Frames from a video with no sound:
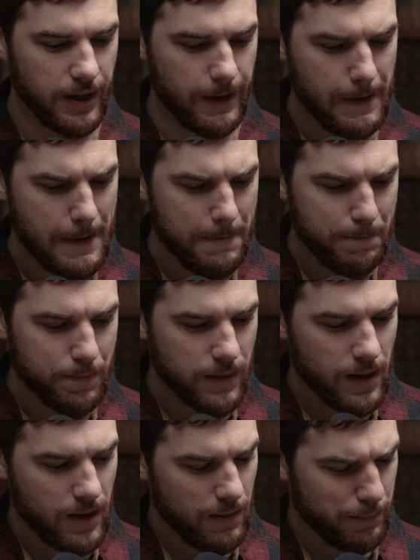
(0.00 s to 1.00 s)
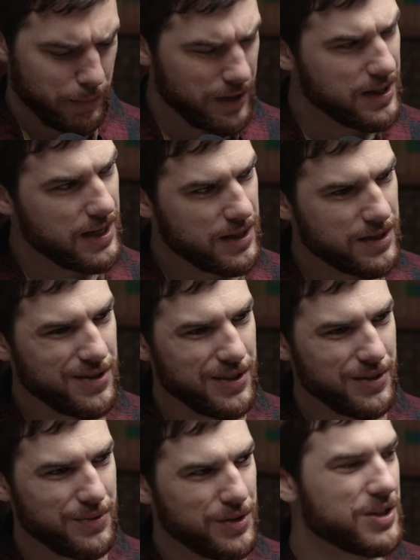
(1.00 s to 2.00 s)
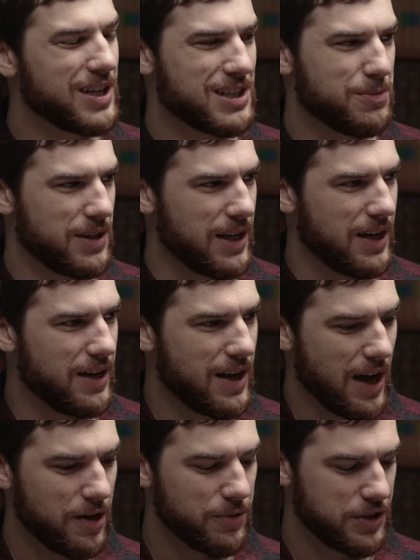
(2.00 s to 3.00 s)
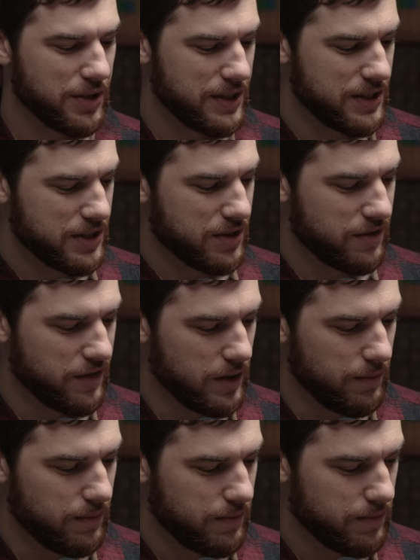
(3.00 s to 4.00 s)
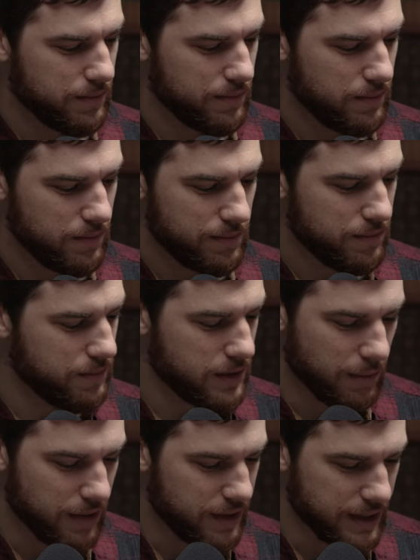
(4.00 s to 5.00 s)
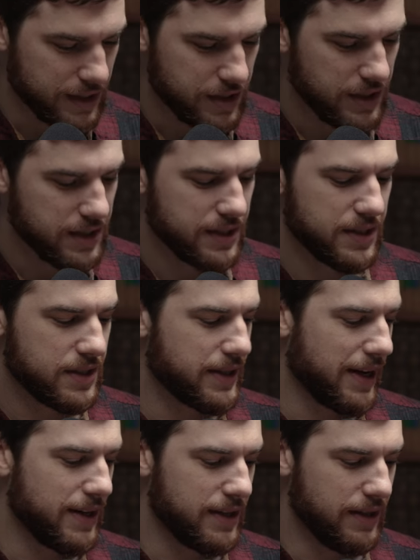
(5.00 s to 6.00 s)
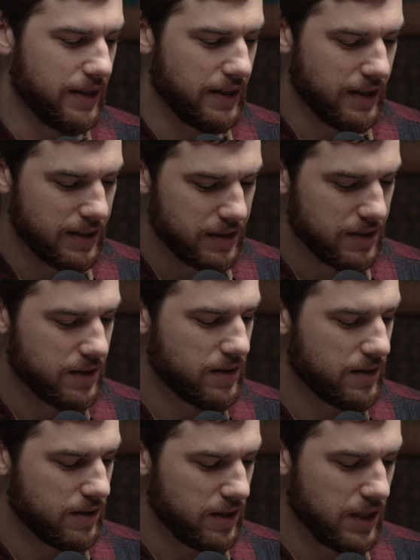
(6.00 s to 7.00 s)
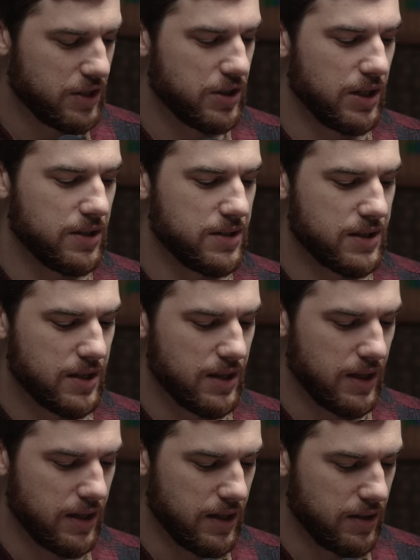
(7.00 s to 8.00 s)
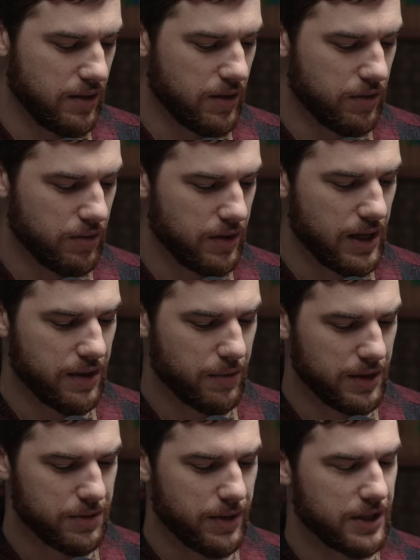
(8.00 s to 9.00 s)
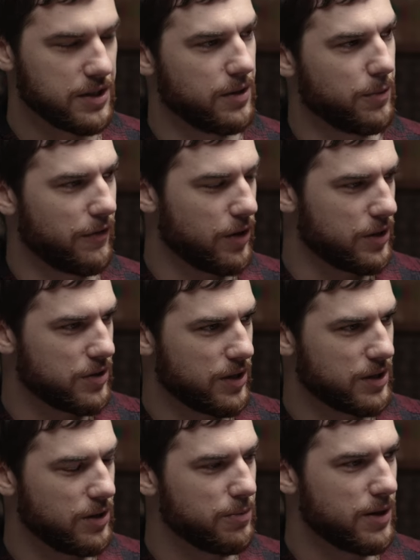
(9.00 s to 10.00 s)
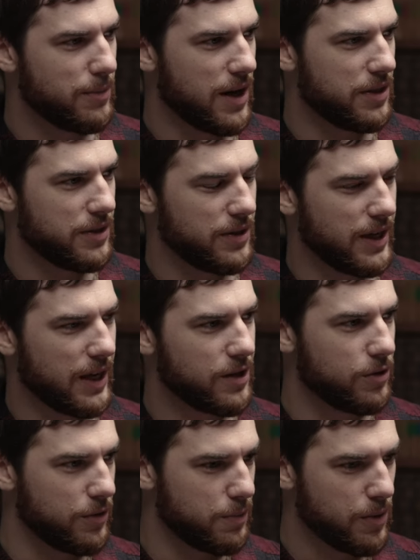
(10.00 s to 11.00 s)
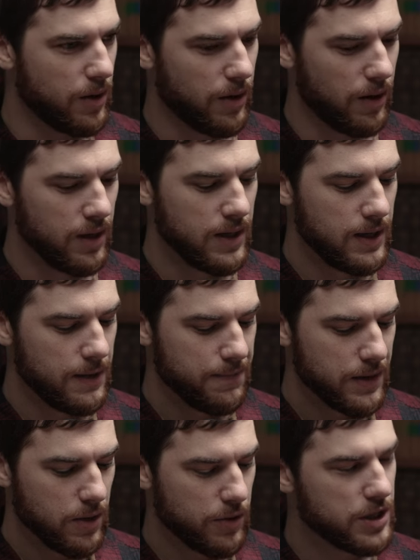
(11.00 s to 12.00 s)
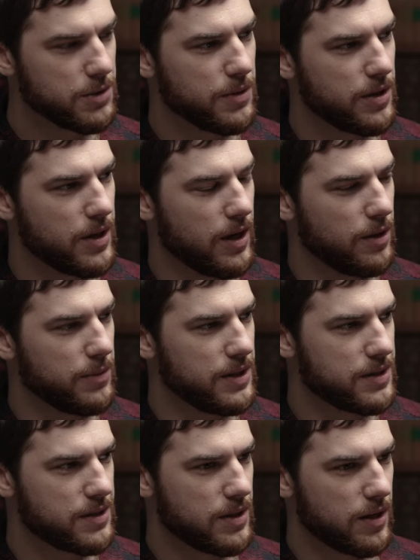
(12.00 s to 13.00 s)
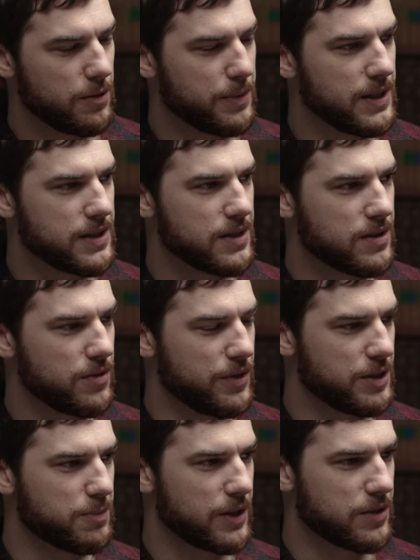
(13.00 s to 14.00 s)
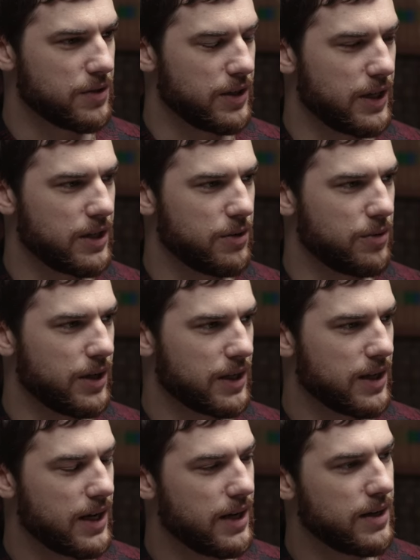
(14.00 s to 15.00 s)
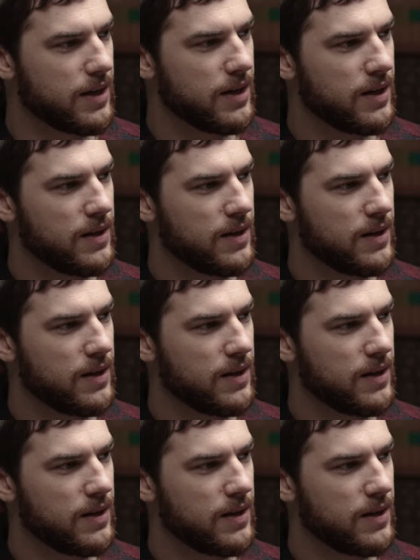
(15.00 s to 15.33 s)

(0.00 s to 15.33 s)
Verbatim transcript: Uh, bring that into the New Testament. Then, how do we transition from some of the things Jesus is saying in, in his teachings, and then you go through the death and resurrection? We've already talked a little bit about the angle with Paul. What are some other elements, other pieces to this picture that you would like to add?